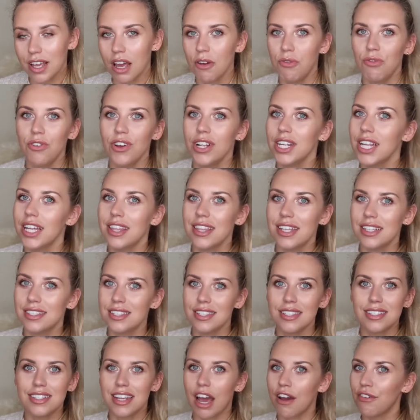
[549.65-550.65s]
I feel like this
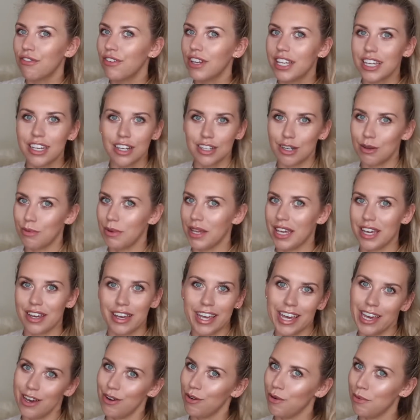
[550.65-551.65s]
is definitely going to be a
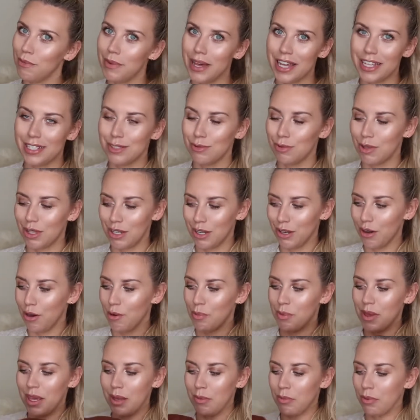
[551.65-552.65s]
hit or miss with a lot
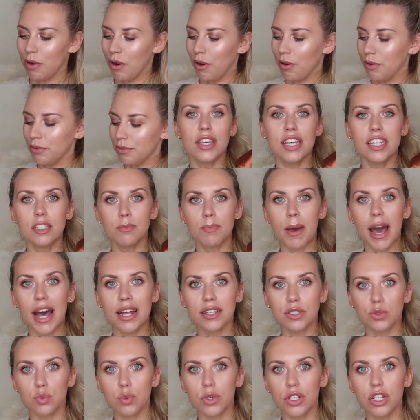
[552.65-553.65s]
of people. These
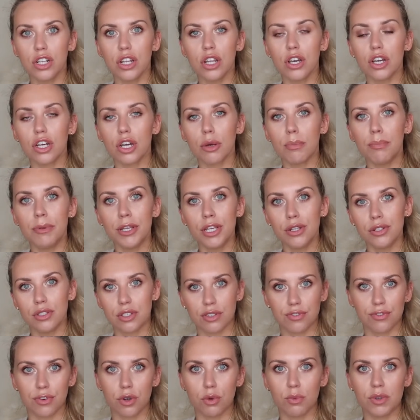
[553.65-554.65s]
pants would look
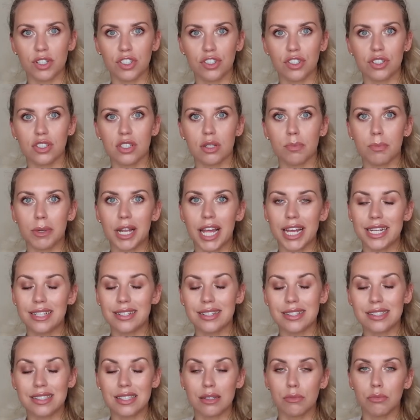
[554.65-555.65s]
beautiful with just a plain
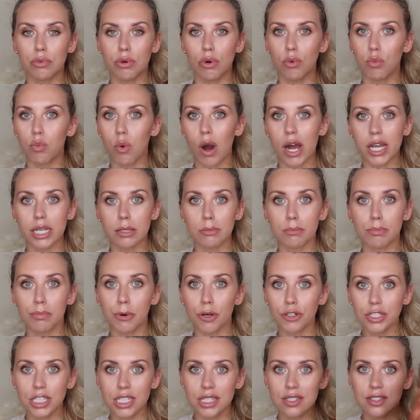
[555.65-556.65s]
and simple white
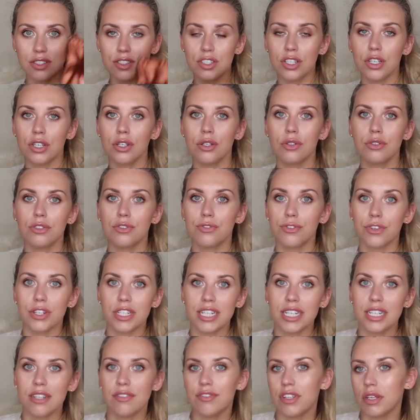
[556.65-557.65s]
bodysuit for
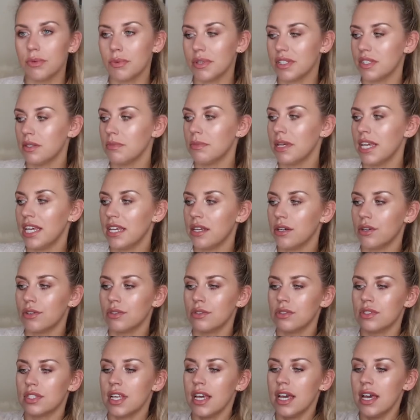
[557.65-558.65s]
an evening with some
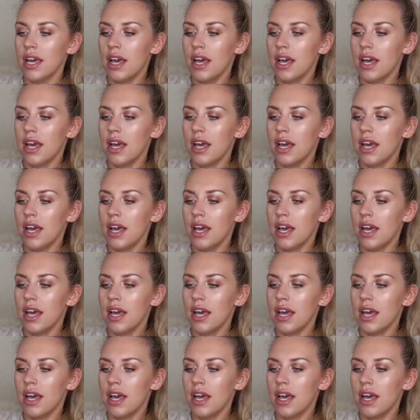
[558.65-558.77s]
heels.